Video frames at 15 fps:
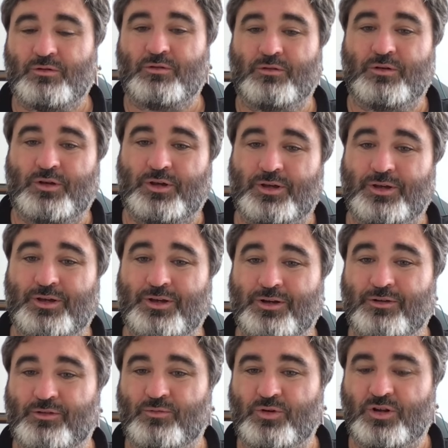
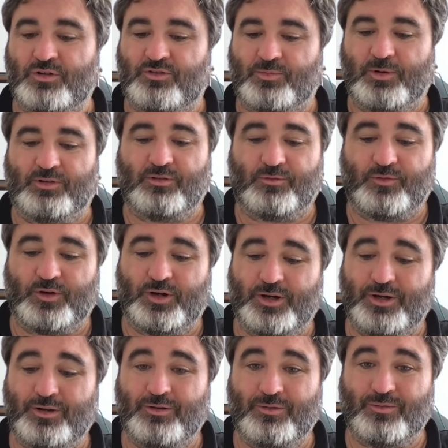Because we don't specify
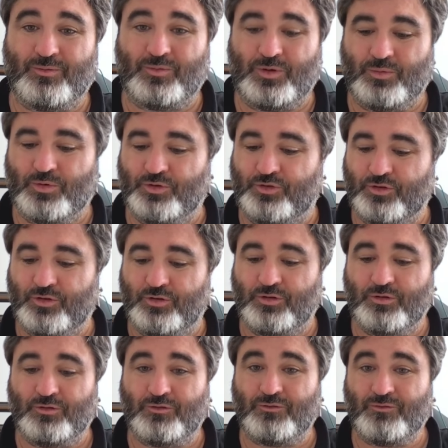it, we will do
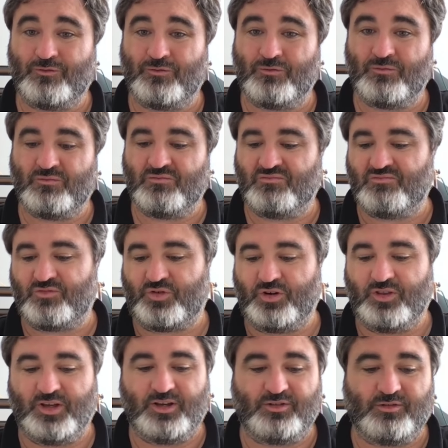
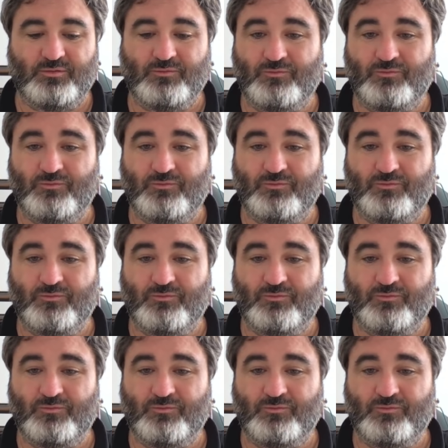3000.